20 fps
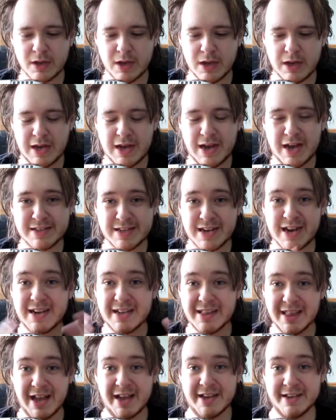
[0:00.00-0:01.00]
And I
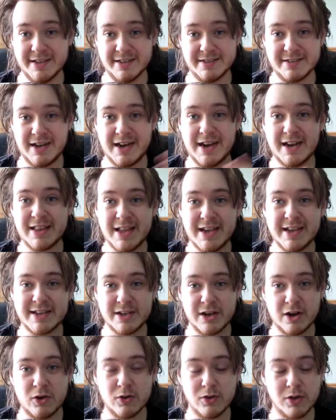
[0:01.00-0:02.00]
like it. I like it
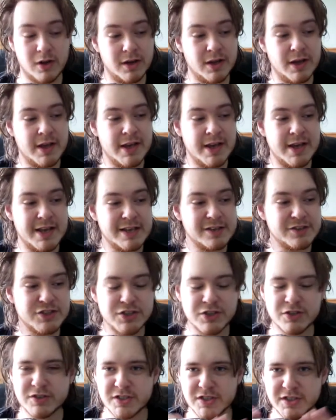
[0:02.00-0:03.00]
a whole lot.
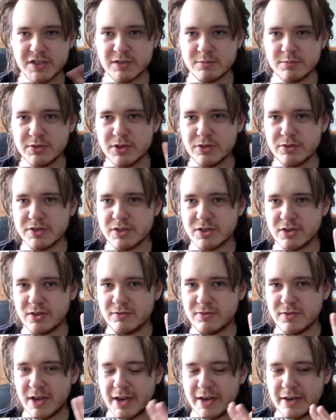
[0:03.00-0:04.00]
Introduces some new
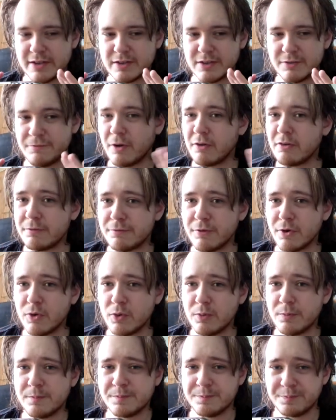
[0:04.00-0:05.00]
stuff like Funk Fu.
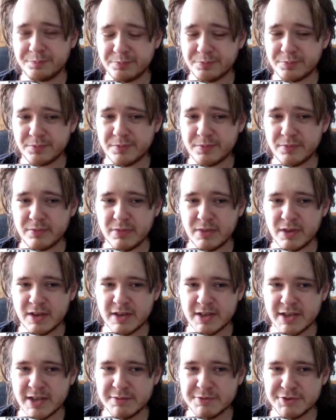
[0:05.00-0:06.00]

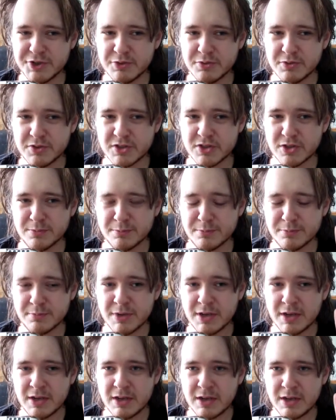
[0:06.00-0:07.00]
Gives you some...
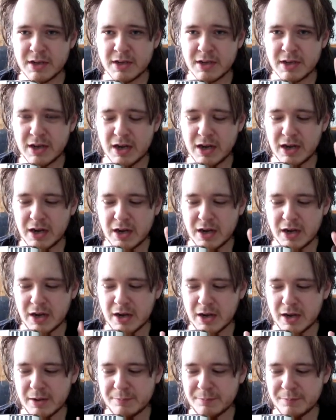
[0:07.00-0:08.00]

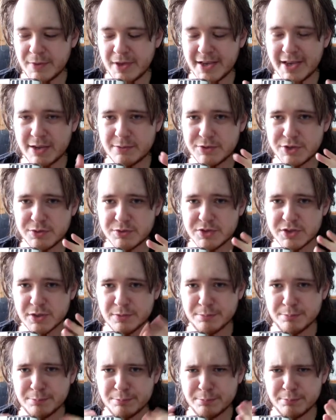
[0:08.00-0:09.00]
it gives you
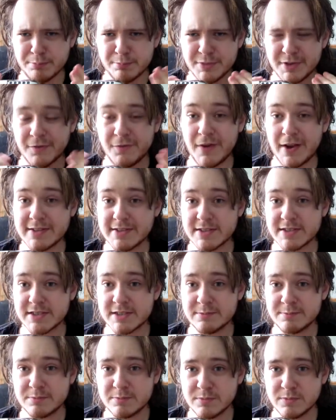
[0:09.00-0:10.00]
some
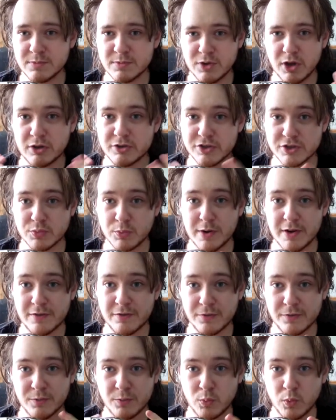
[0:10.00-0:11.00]
defense. Not just
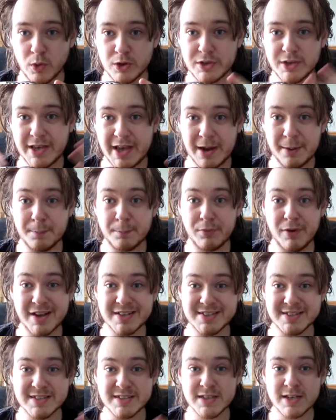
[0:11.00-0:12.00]
with what you get in
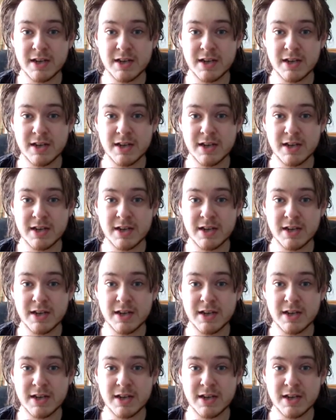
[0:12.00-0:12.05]
presents.